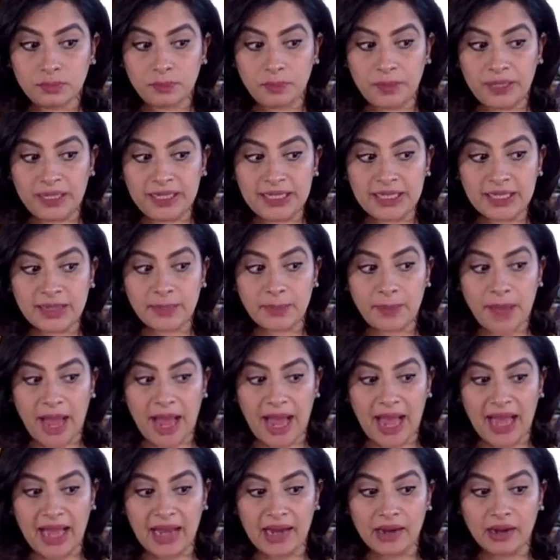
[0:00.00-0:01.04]
Peter
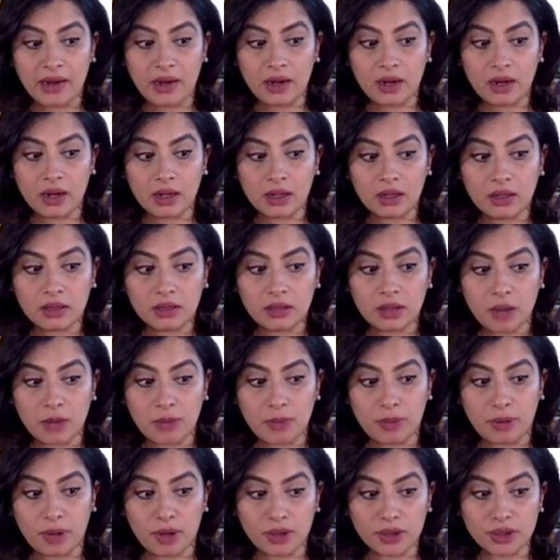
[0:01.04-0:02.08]
Pan
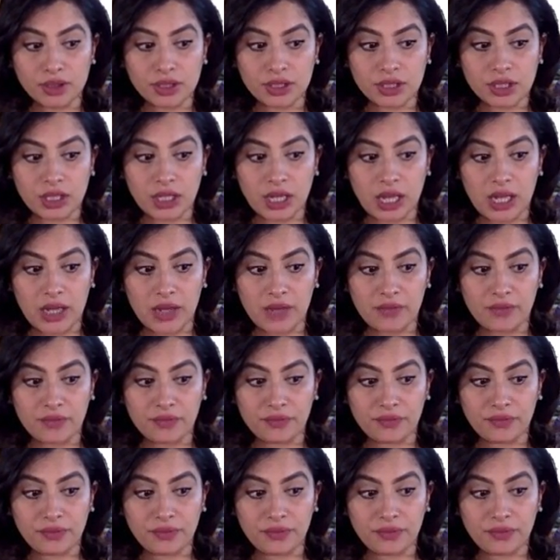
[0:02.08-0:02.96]
approach to life.